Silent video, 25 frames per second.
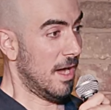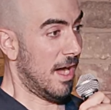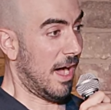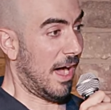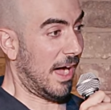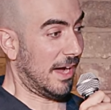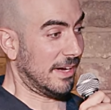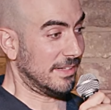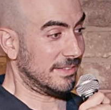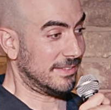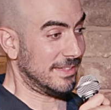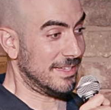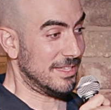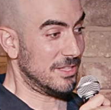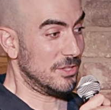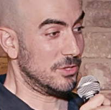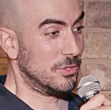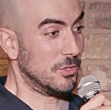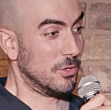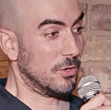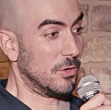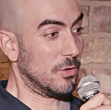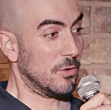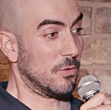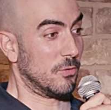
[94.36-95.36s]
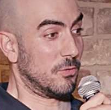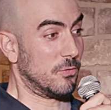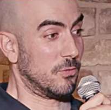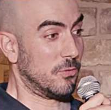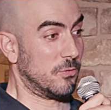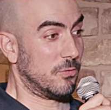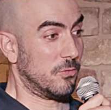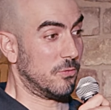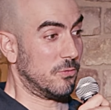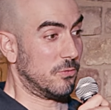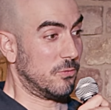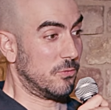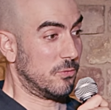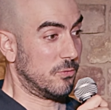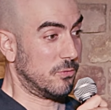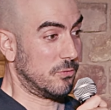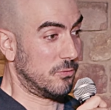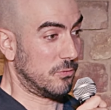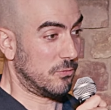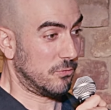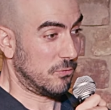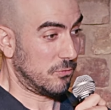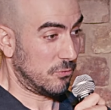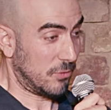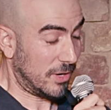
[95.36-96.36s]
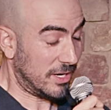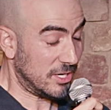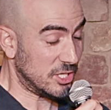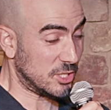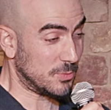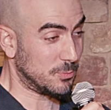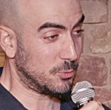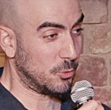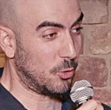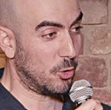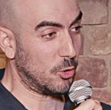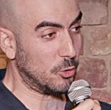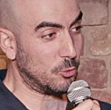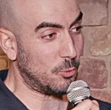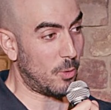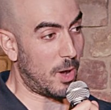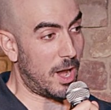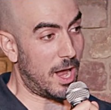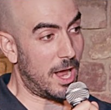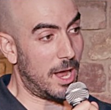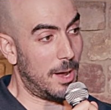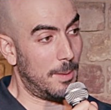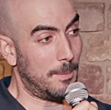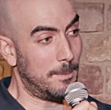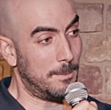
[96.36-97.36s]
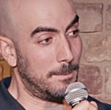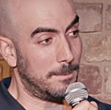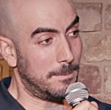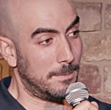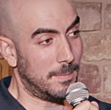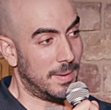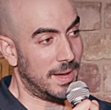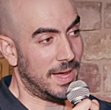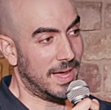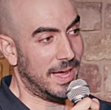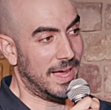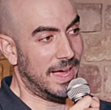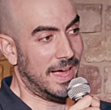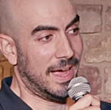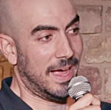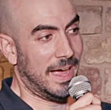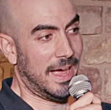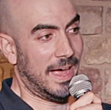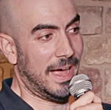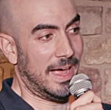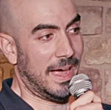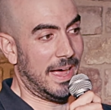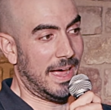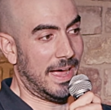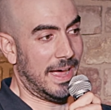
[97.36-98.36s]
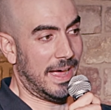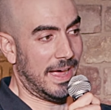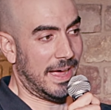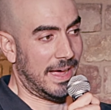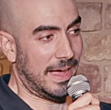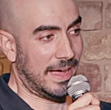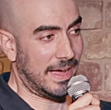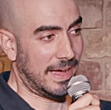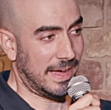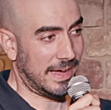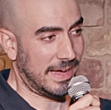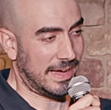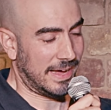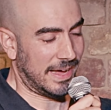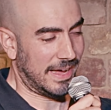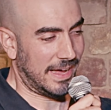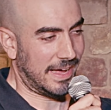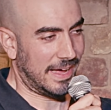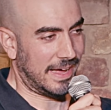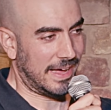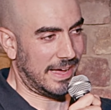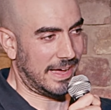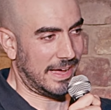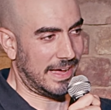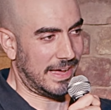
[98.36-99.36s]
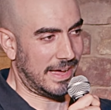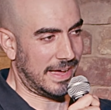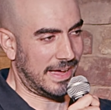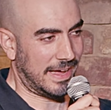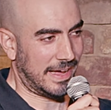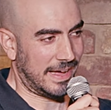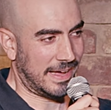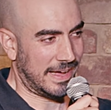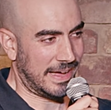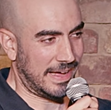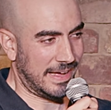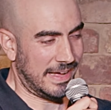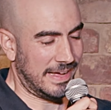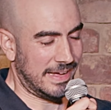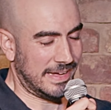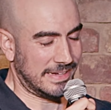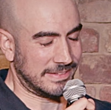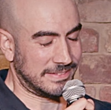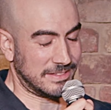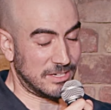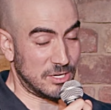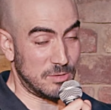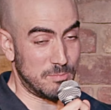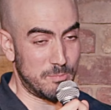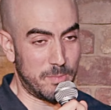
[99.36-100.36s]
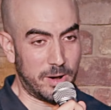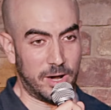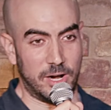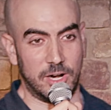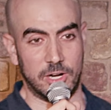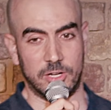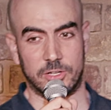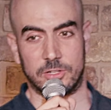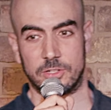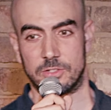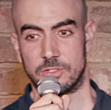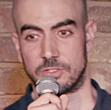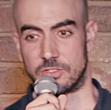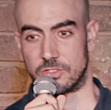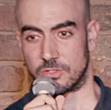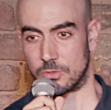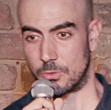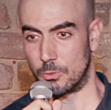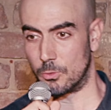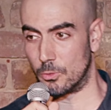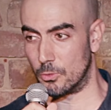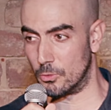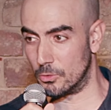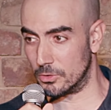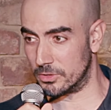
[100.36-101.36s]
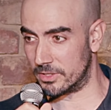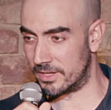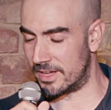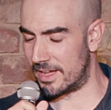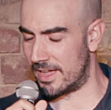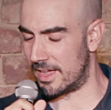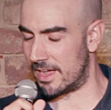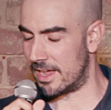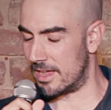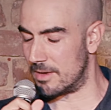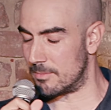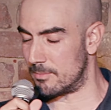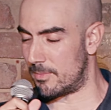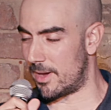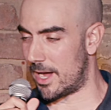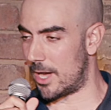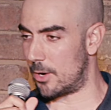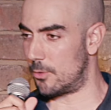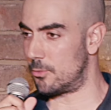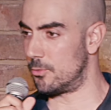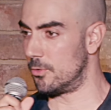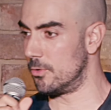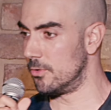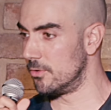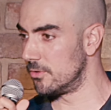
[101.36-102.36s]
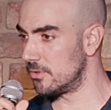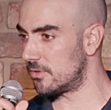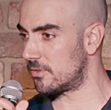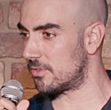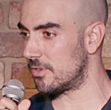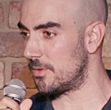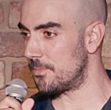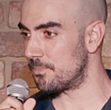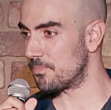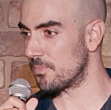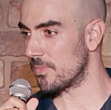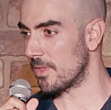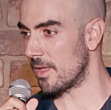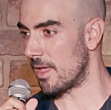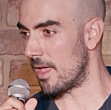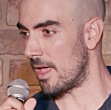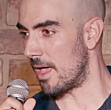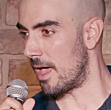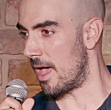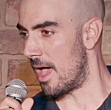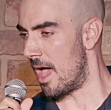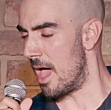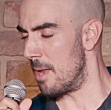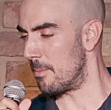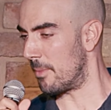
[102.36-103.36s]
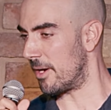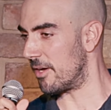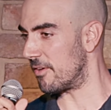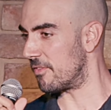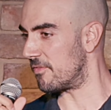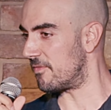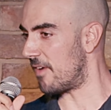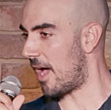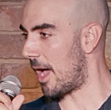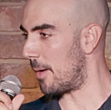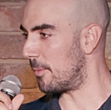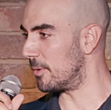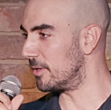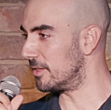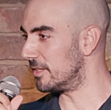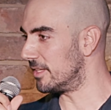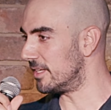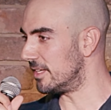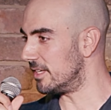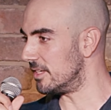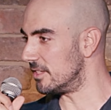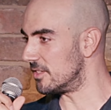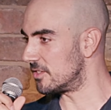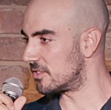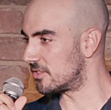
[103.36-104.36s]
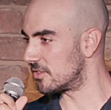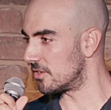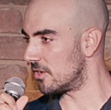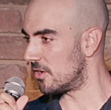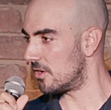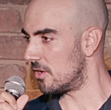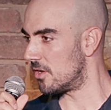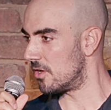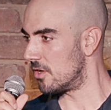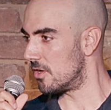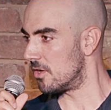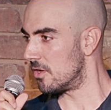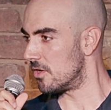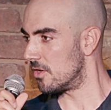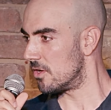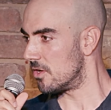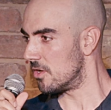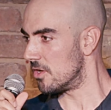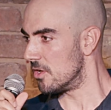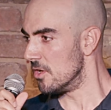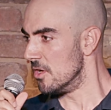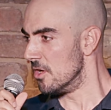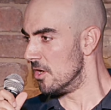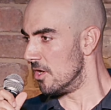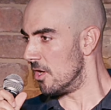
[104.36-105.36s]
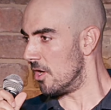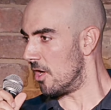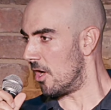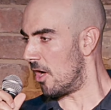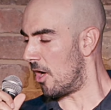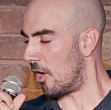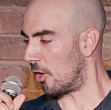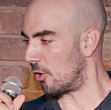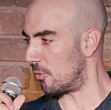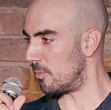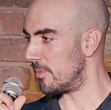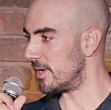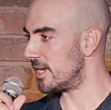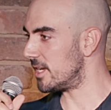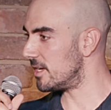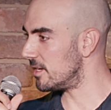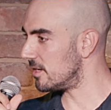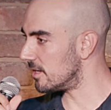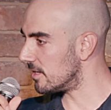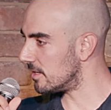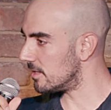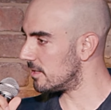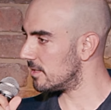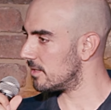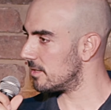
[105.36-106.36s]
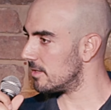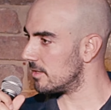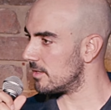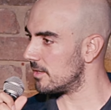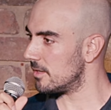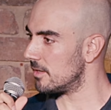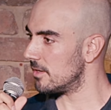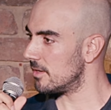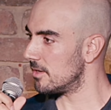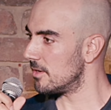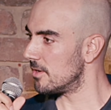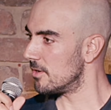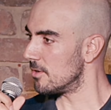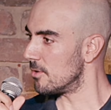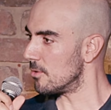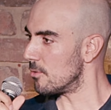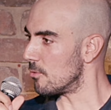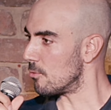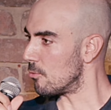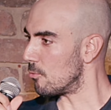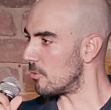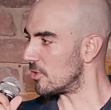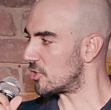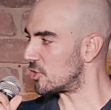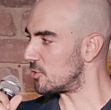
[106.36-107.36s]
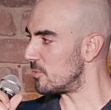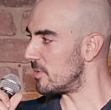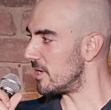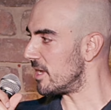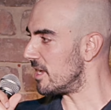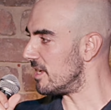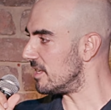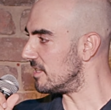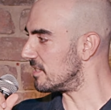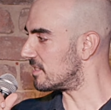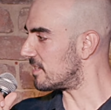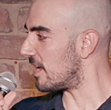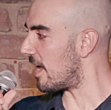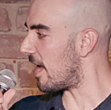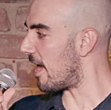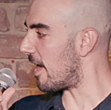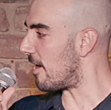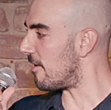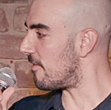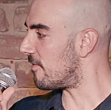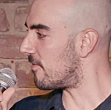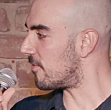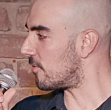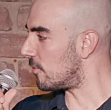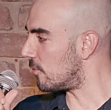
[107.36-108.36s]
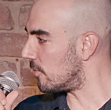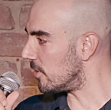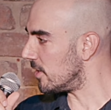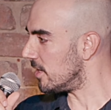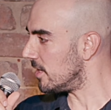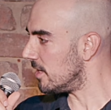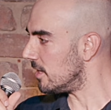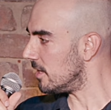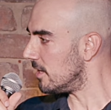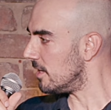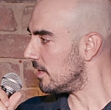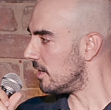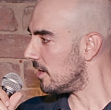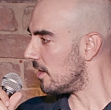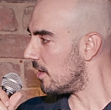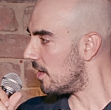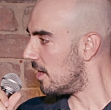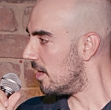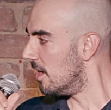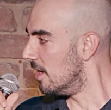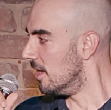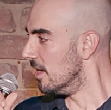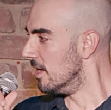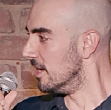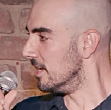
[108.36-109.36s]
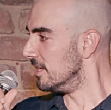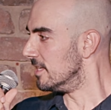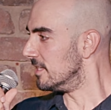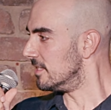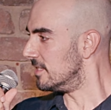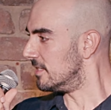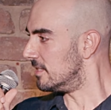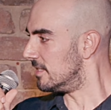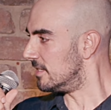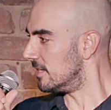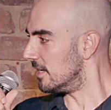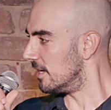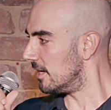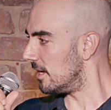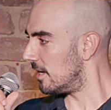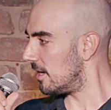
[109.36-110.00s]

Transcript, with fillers: I did the French program uh, at an American school in Beirut, and my family's Armenian, which means every si